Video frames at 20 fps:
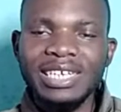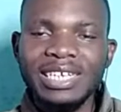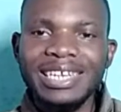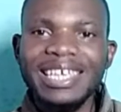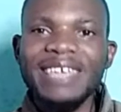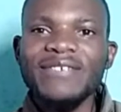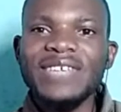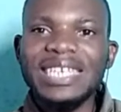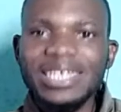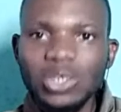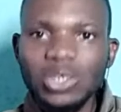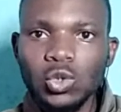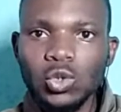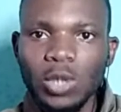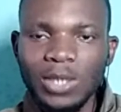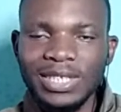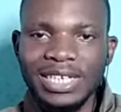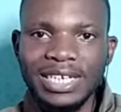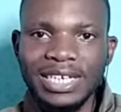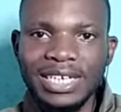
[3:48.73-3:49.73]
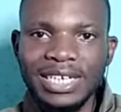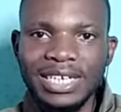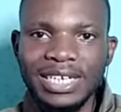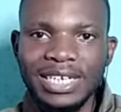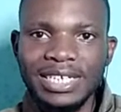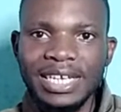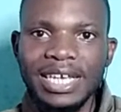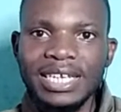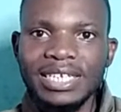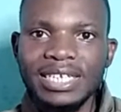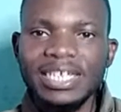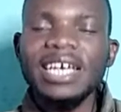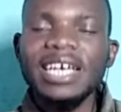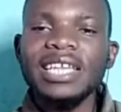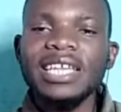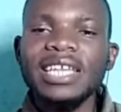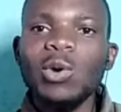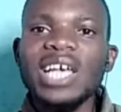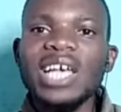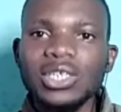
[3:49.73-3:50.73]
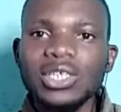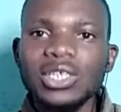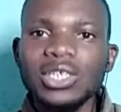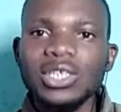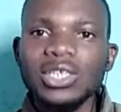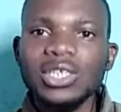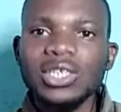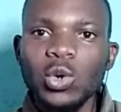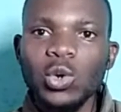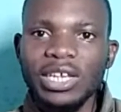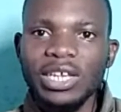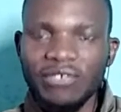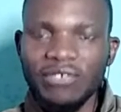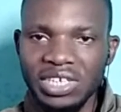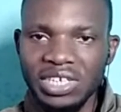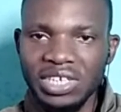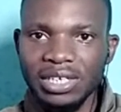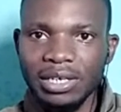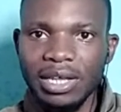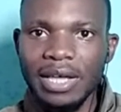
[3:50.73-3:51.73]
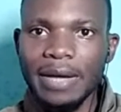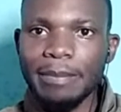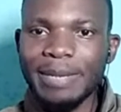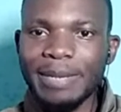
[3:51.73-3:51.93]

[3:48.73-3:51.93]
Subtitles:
Even in 2008, there was no invasion,